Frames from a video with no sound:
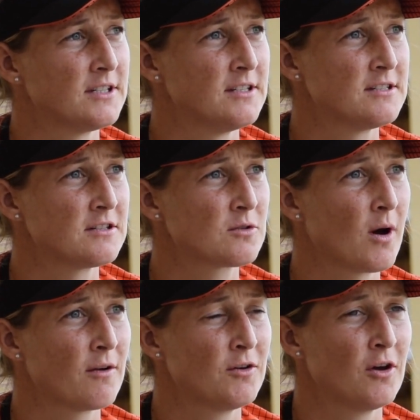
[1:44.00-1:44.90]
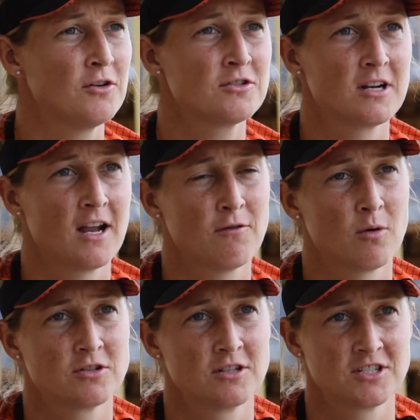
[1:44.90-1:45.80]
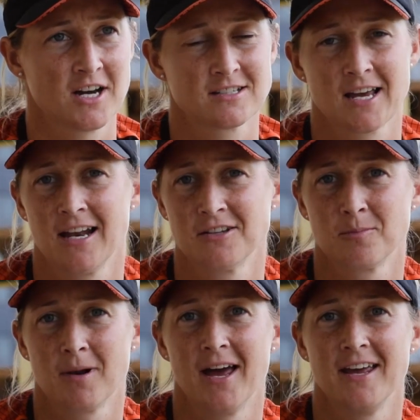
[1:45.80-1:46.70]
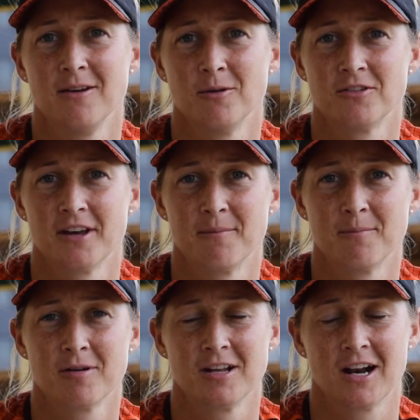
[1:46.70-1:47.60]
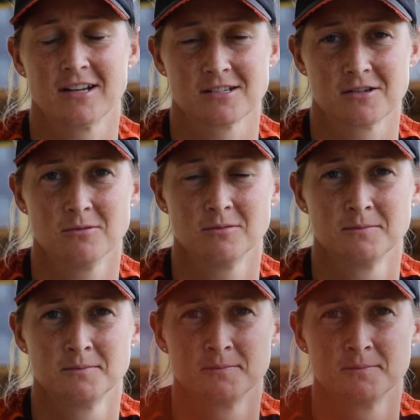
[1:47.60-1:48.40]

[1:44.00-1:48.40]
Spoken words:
There's quite a few. I used to love watching Jacques Callis play. He was pretty classical.